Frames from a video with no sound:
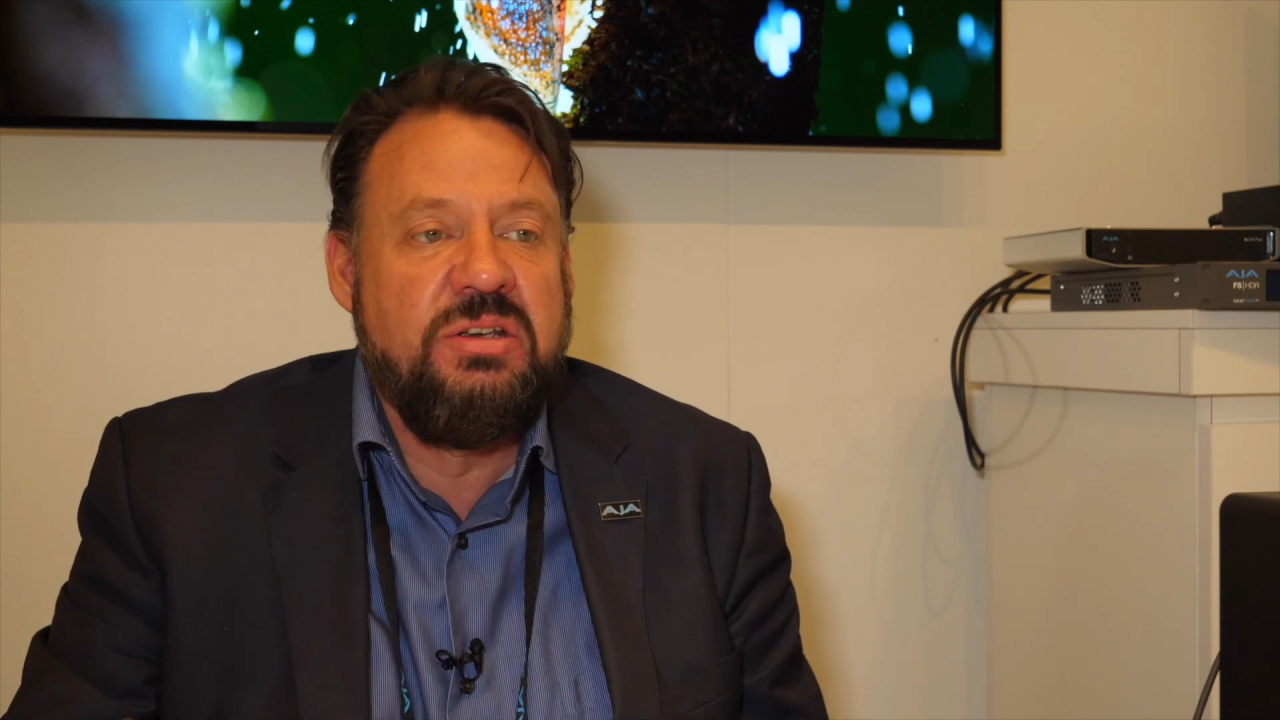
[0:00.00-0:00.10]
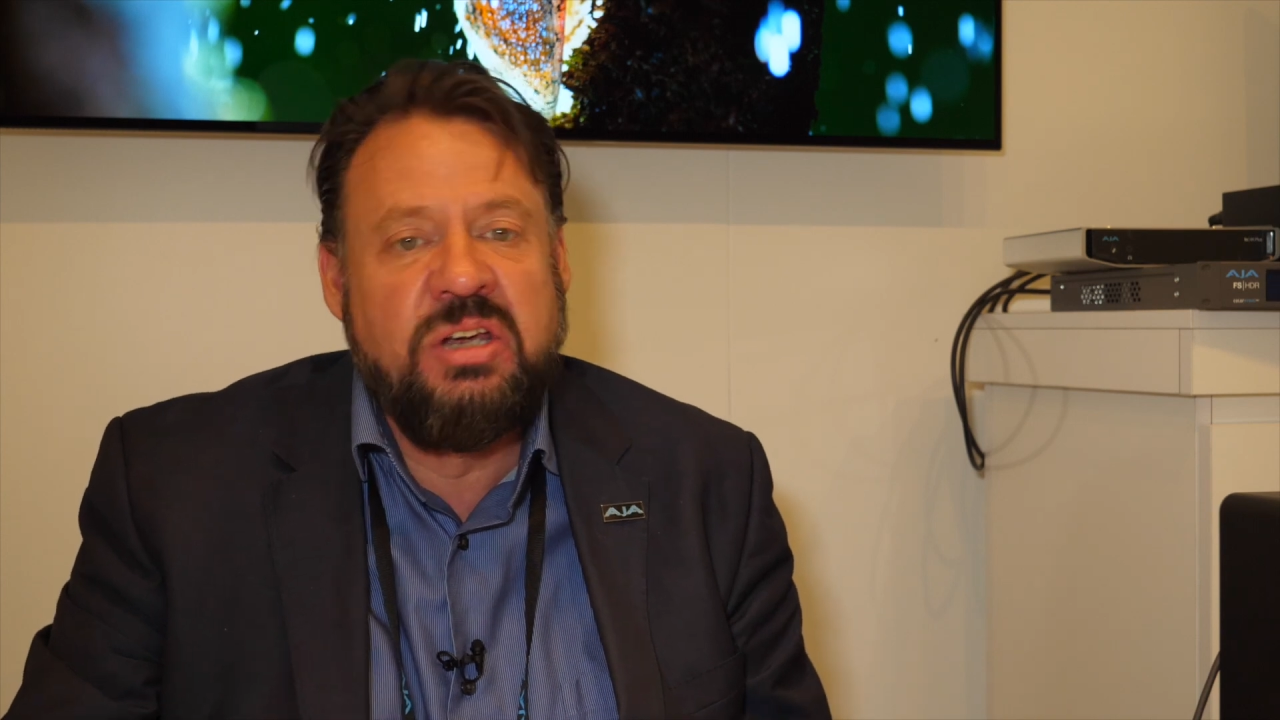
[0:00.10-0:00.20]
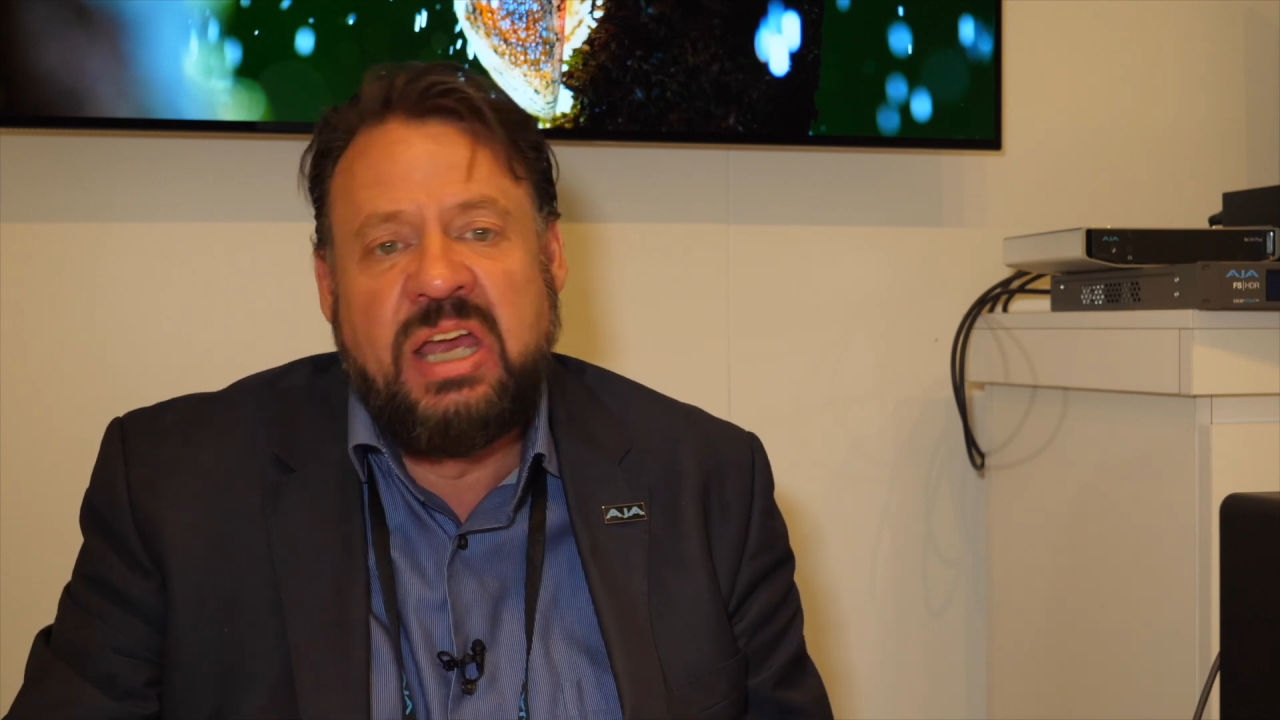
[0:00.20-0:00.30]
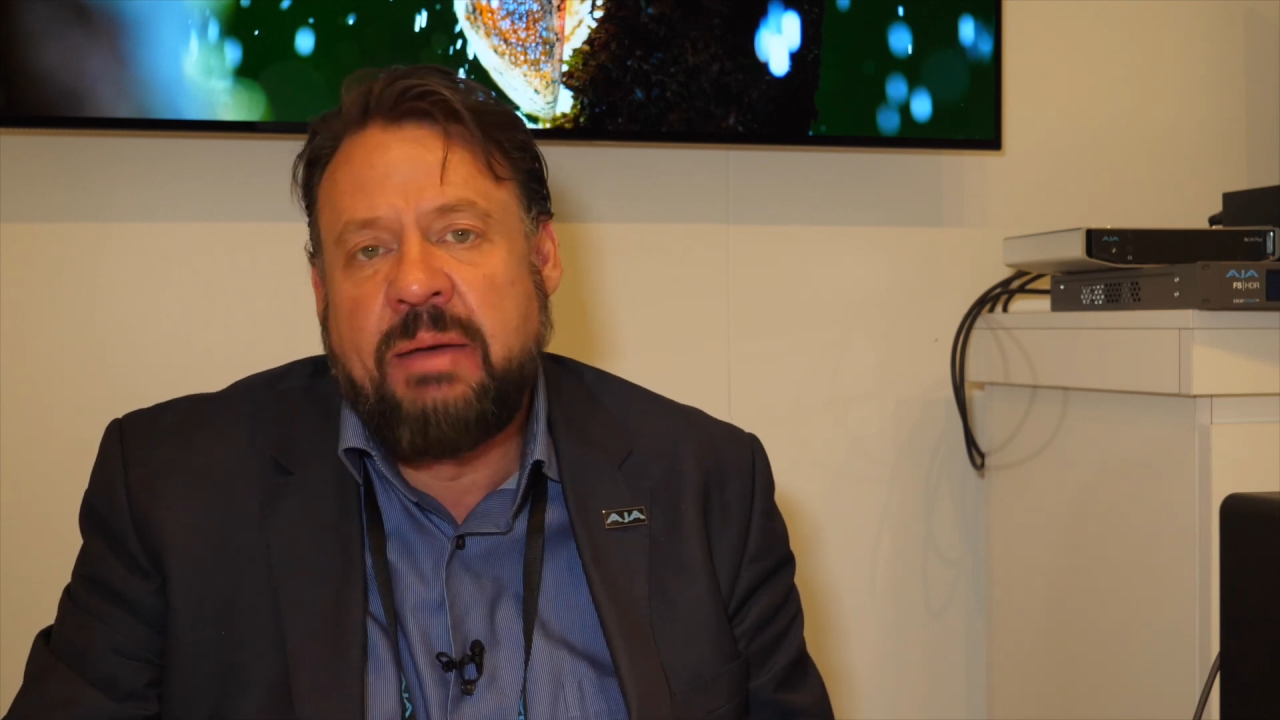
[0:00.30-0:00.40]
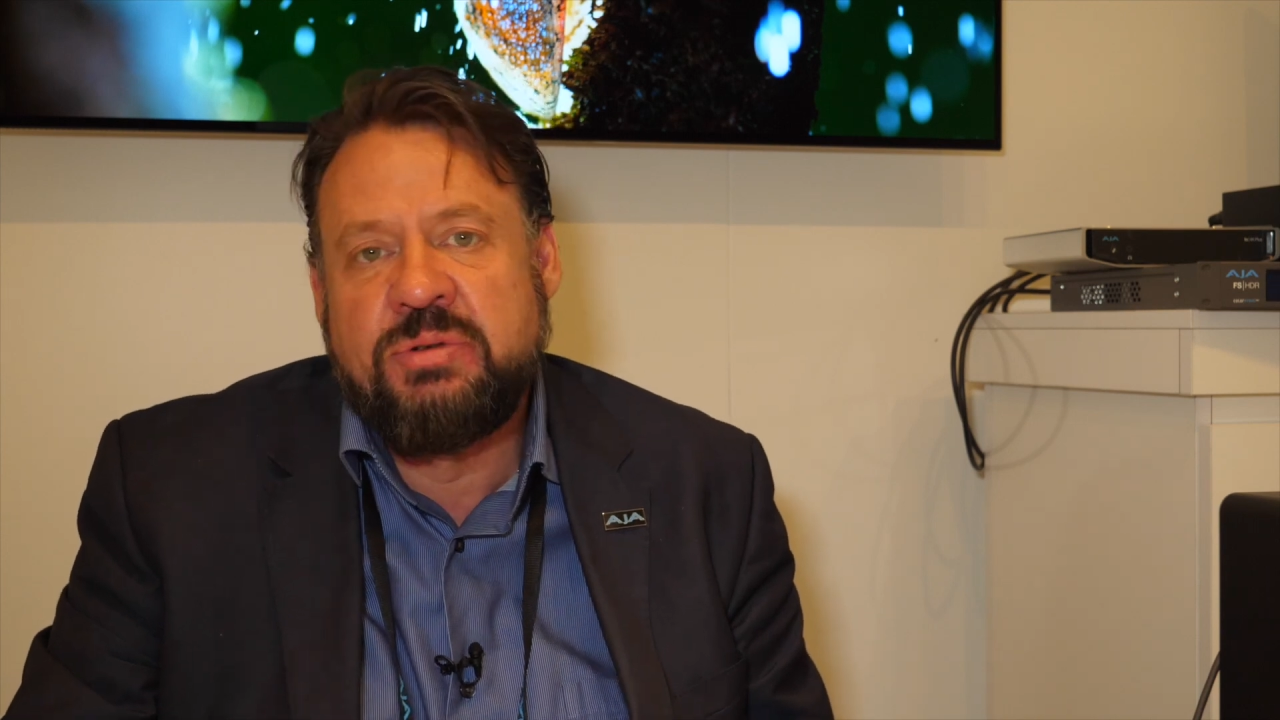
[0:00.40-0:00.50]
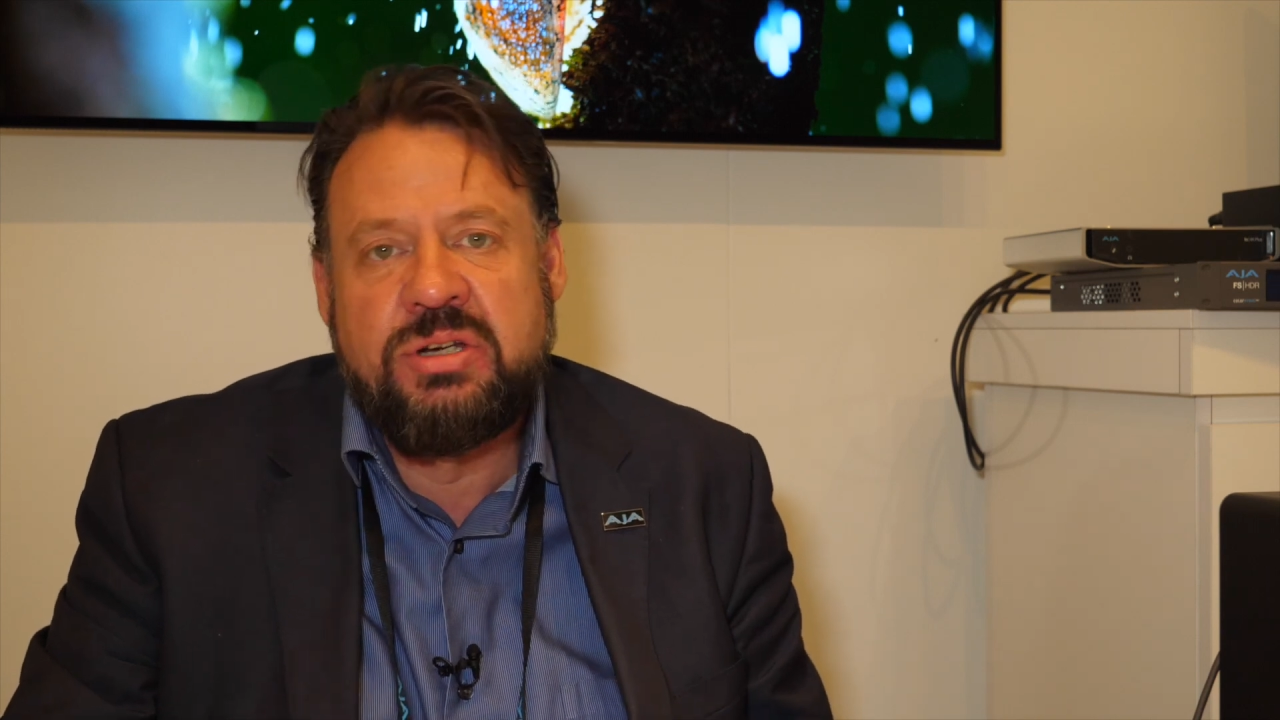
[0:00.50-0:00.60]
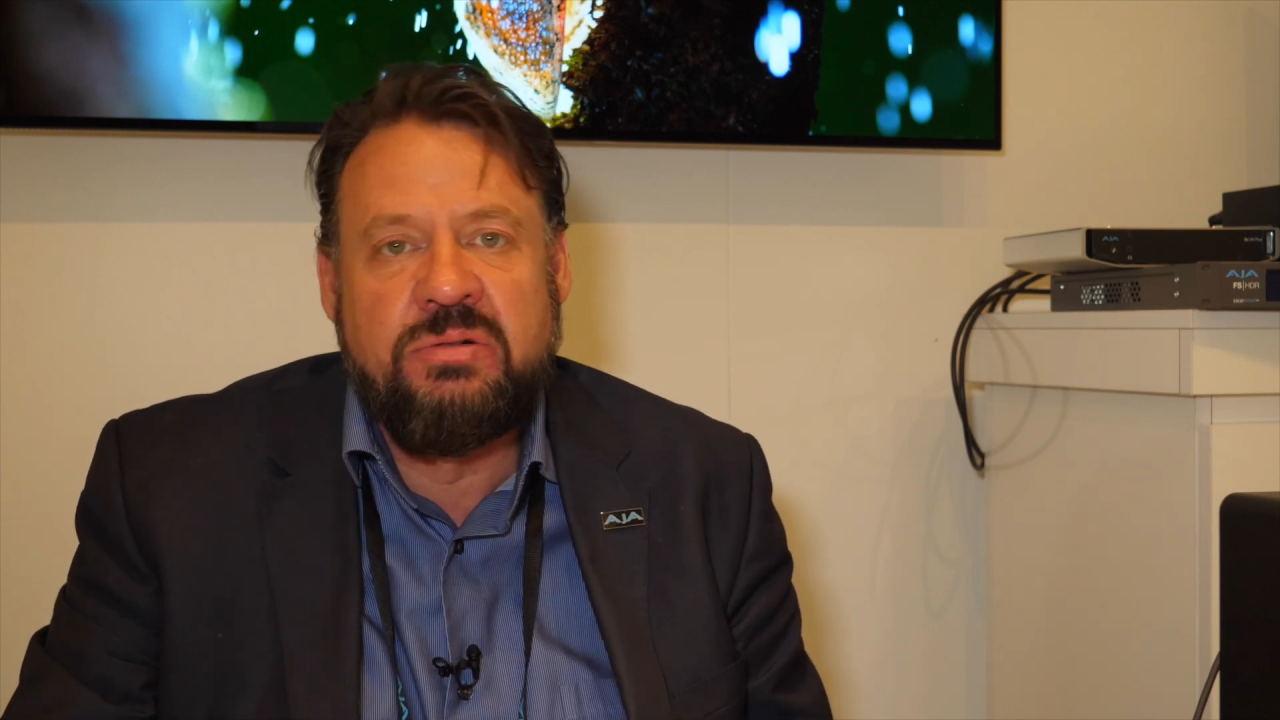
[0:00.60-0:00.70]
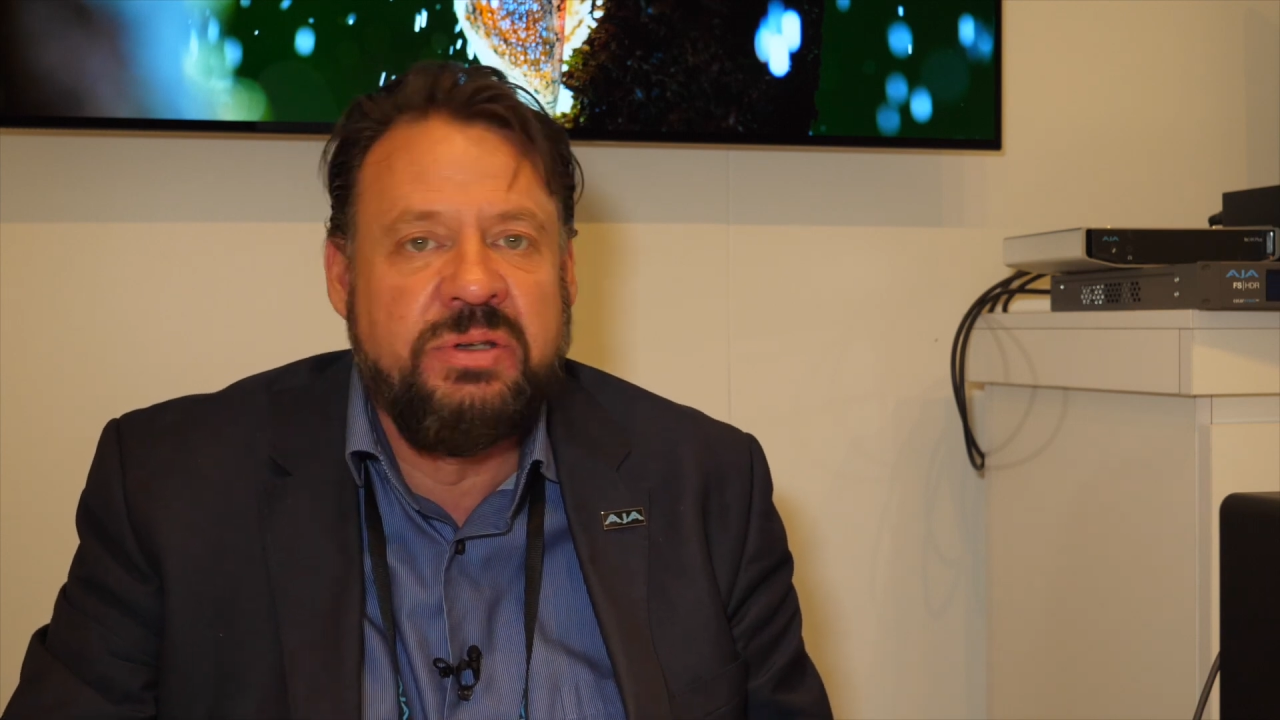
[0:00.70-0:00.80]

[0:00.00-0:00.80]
to do capture